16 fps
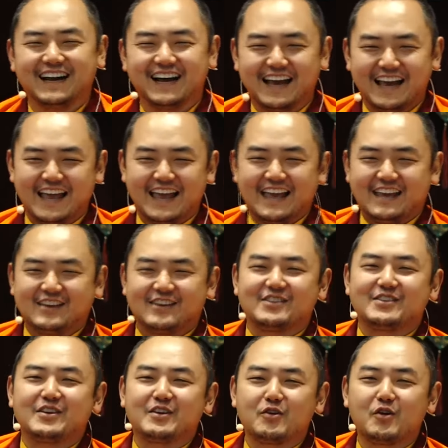you
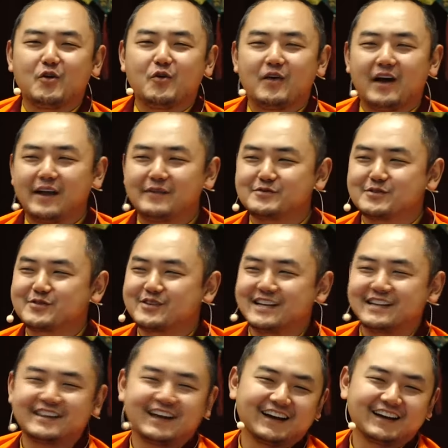know, your wife to
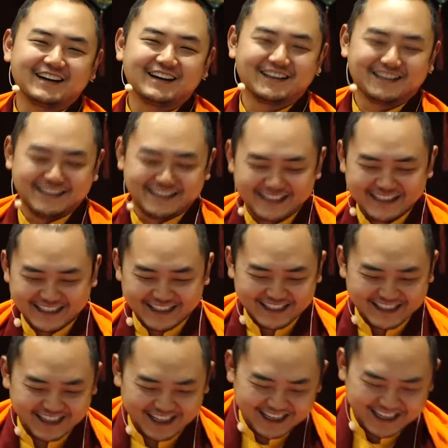green Tara. You know?